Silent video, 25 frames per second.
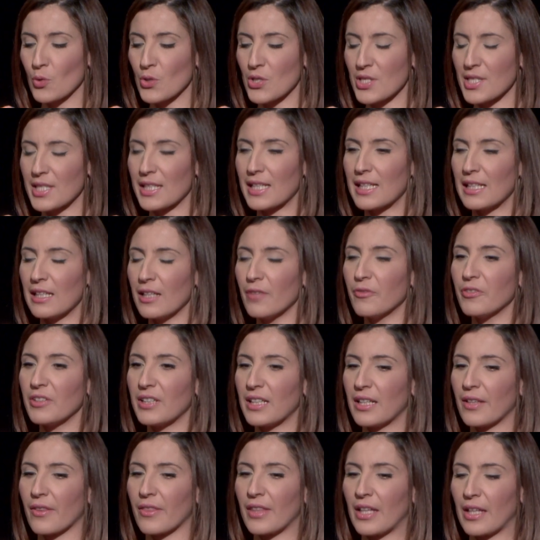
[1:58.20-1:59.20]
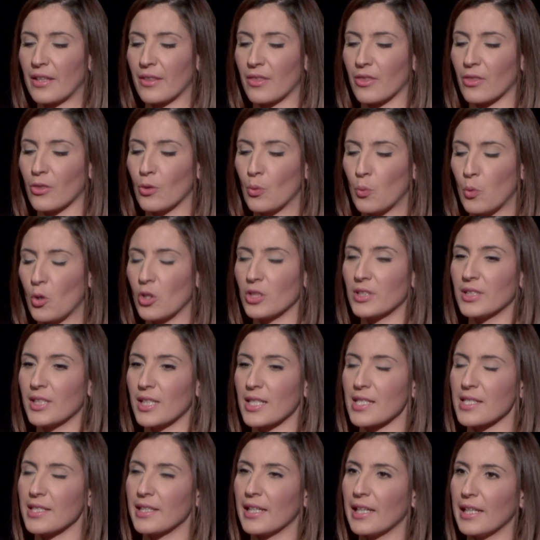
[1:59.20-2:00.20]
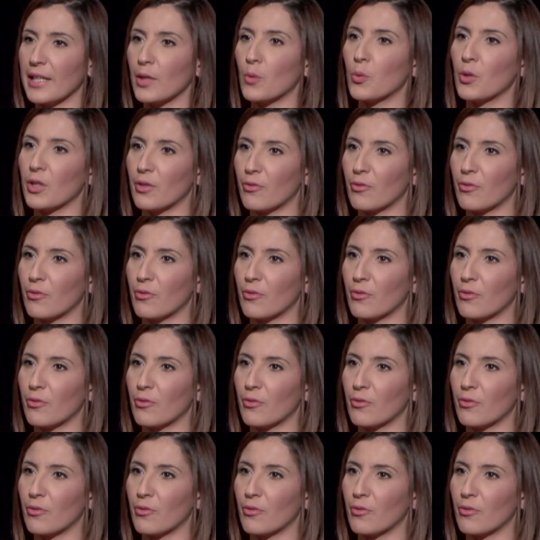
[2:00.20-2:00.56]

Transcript: significant that the water is in liquid